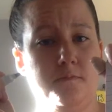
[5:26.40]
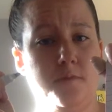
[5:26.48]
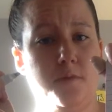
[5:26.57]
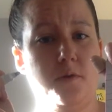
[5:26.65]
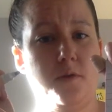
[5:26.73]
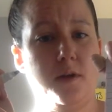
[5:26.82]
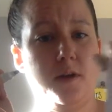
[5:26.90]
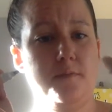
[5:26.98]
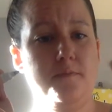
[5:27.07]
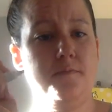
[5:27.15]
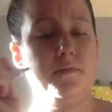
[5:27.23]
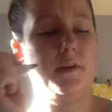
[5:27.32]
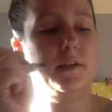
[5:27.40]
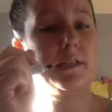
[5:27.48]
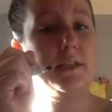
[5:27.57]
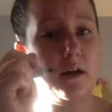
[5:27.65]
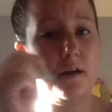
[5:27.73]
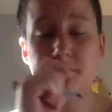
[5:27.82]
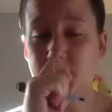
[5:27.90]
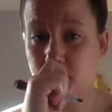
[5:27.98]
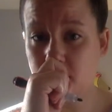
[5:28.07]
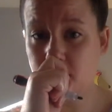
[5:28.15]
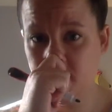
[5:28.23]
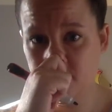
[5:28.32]
Okay,
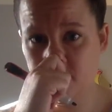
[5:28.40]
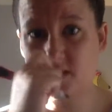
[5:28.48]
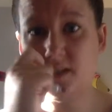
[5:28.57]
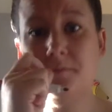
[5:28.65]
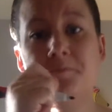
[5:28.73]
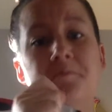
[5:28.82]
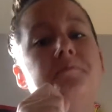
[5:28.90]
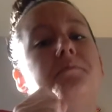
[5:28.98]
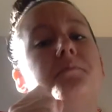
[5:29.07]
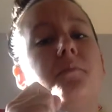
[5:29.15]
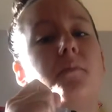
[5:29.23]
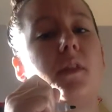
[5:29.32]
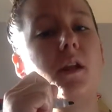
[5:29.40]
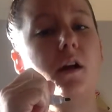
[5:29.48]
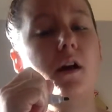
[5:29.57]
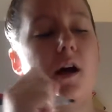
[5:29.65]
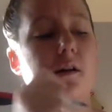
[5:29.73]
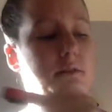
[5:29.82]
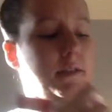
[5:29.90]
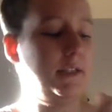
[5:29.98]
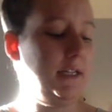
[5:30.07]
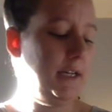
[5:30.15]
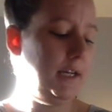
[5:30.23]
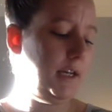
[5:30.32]
sometimes I'll
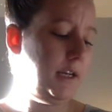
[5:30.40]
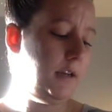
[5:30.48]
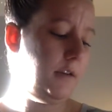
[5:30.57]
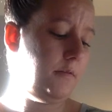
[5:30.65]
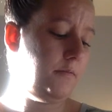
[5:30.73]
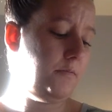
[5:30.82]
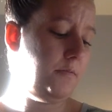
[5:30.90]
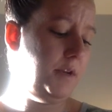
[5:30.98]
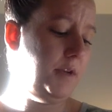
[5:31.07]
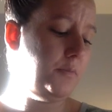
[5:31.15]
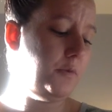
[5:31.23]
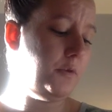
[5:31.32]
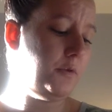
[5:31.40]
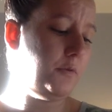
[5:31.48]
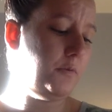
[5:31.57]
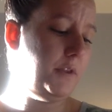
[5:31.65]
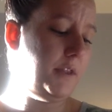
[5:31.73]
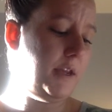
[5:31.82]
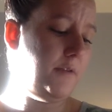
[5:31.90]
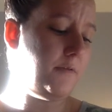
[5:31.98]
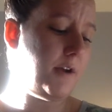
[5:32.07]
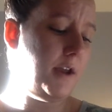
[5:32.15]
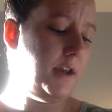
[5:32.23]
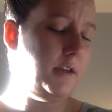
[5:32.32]
see people when they
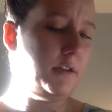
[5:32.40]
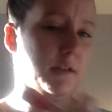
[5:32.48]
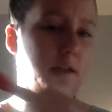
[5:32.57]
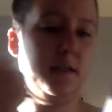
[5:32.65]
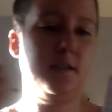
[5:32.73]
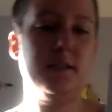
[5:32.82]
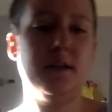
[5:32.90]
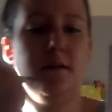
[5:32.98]
write, instead